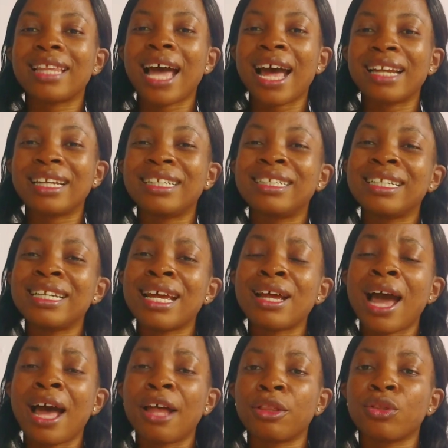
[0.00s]
and
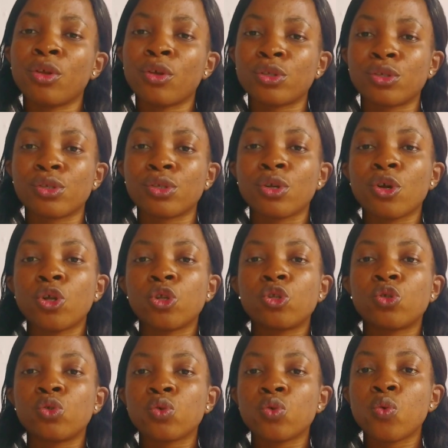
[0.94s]
they are not
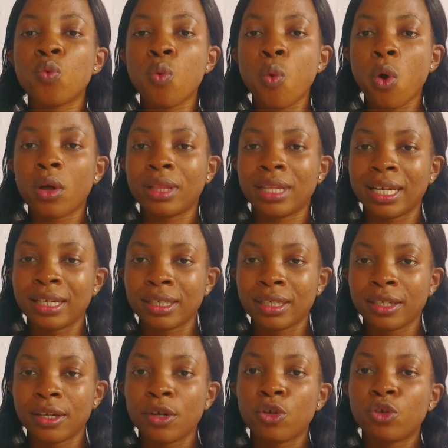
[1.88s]
too worded.